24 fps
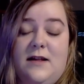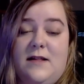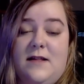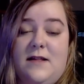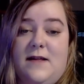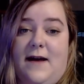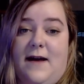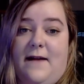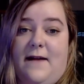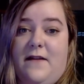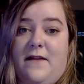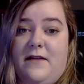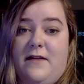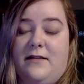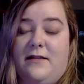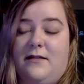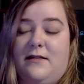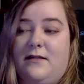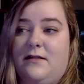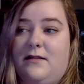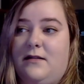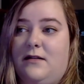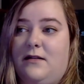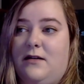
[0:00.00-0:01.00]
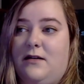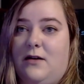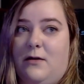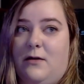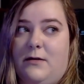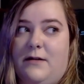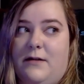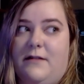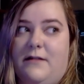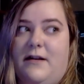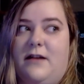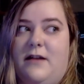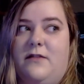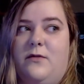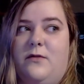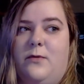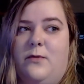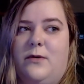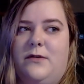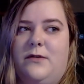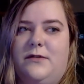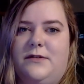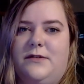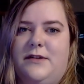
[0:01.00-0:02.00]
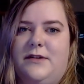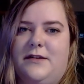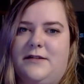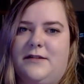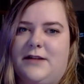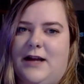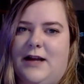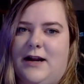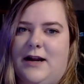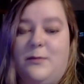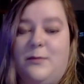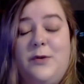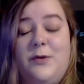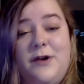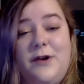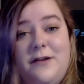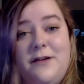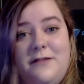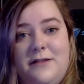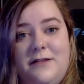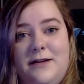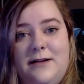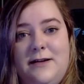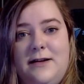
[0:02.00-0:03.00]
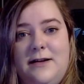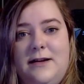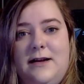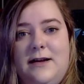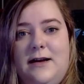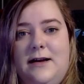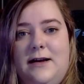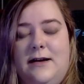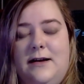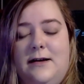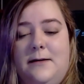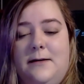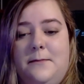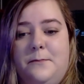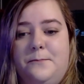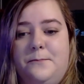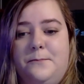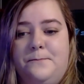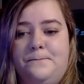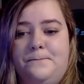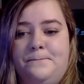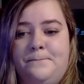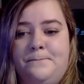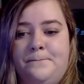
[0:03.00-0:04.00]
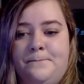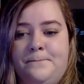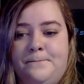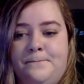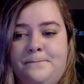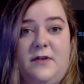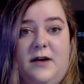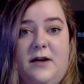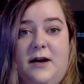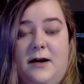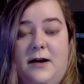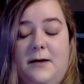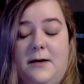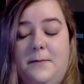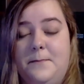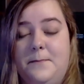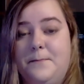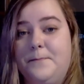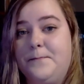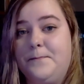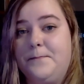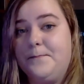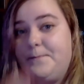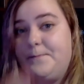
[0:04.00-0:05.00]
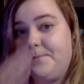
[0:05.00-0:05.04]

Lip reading: that this current state of the world has kind of put us in. I don't